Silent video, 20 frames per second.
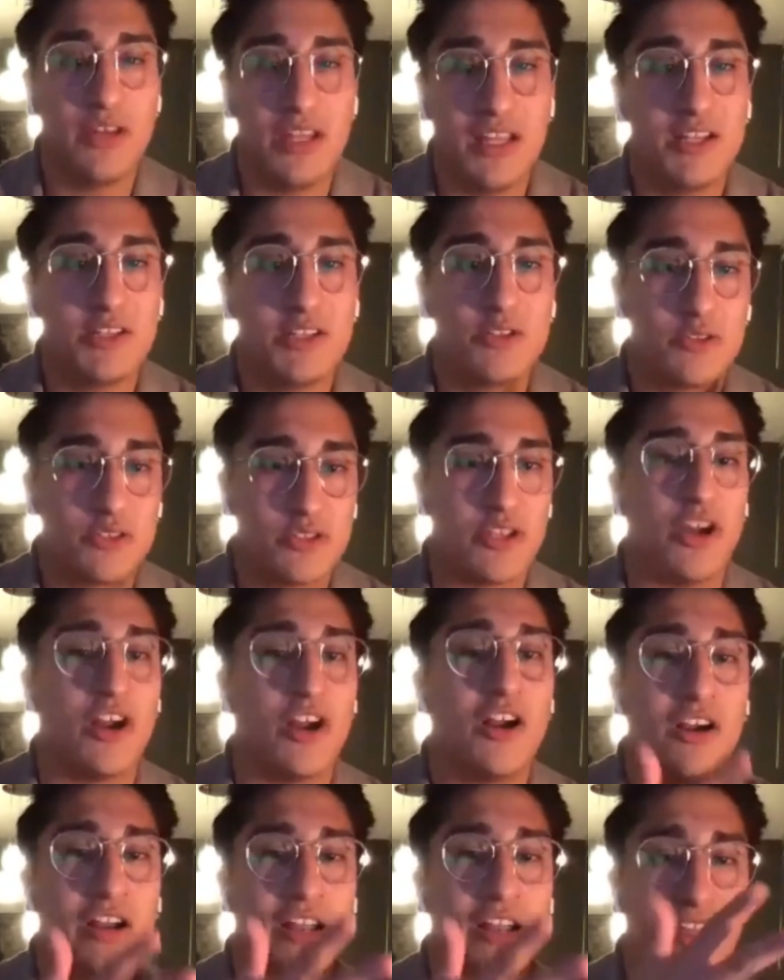need to
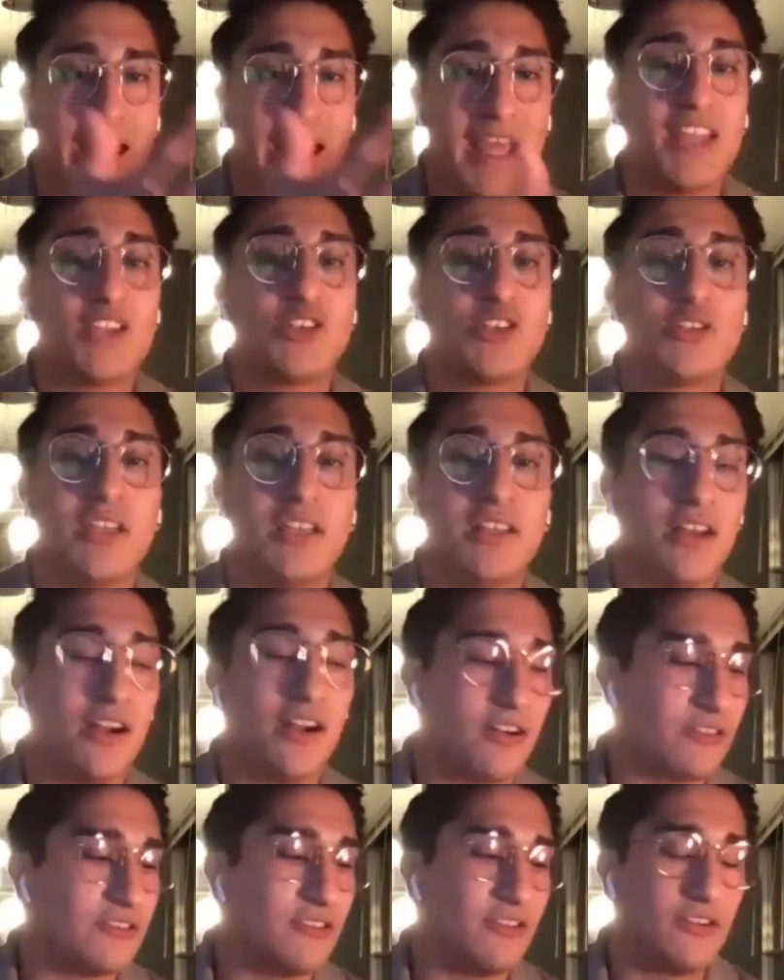start engaging
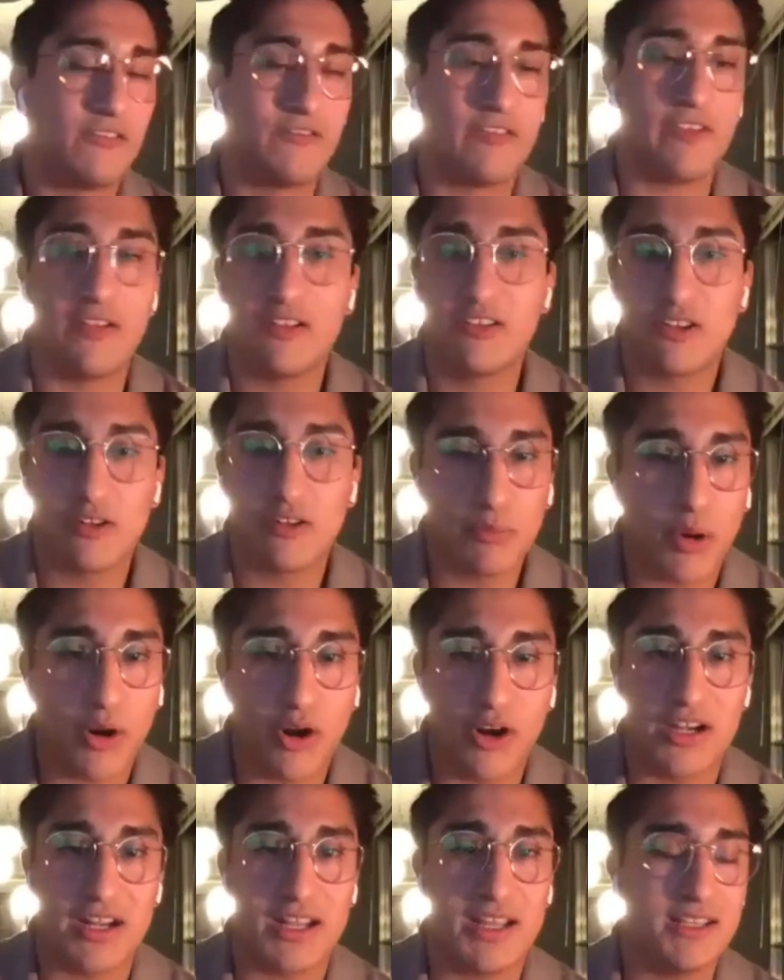our third vendor
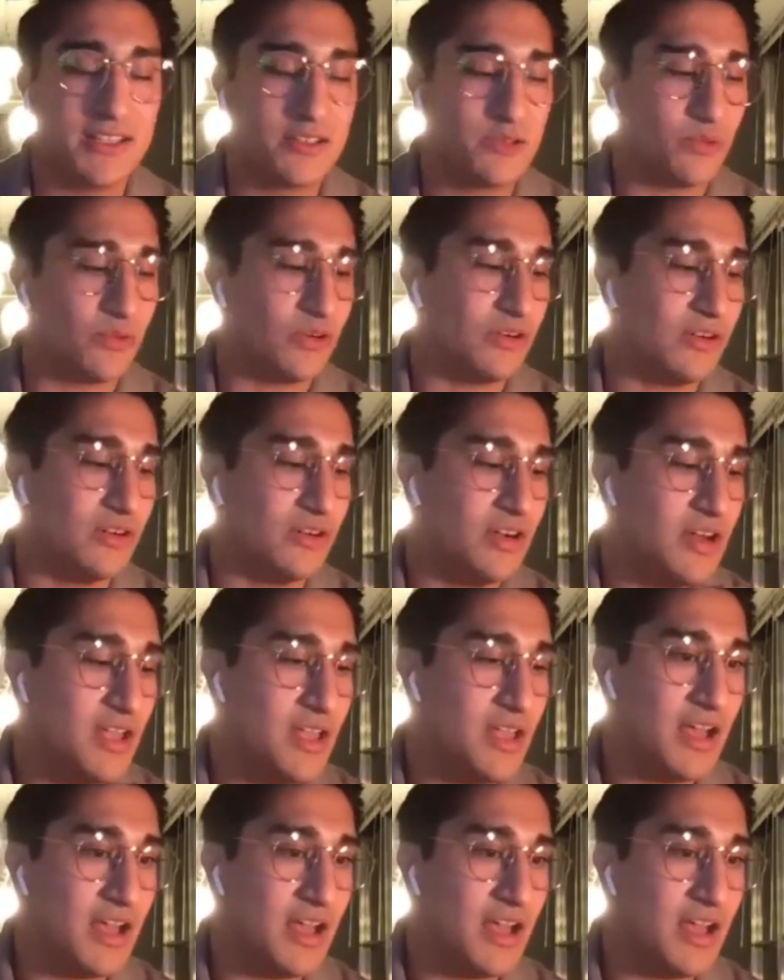parties, or